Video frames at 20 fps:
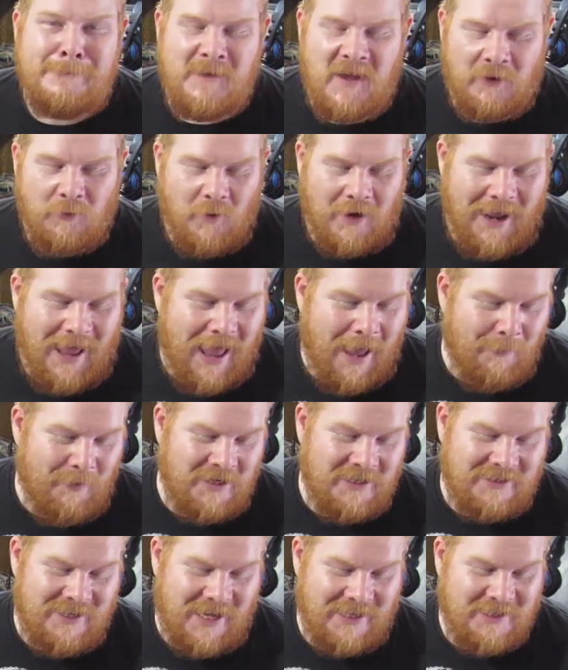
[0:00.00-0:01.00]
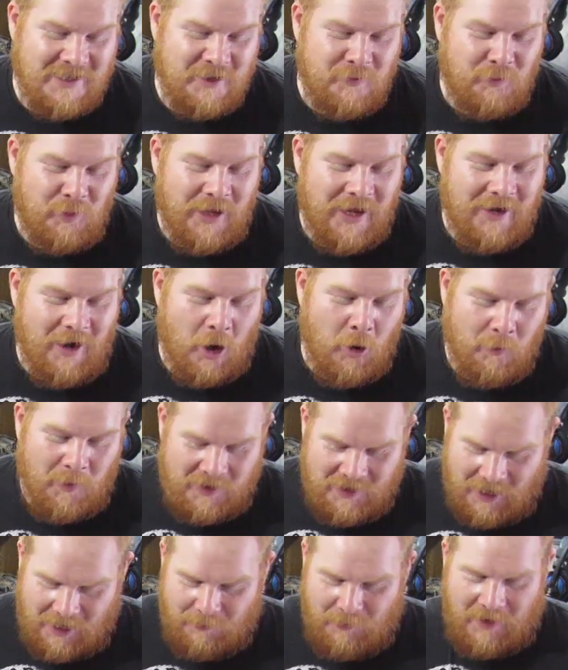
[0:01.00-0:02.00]
And what happened is that split
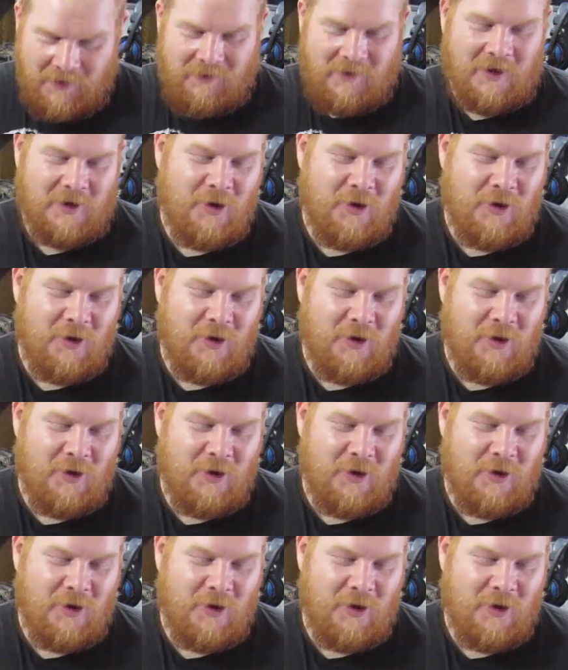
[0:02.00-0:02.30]
opened up and the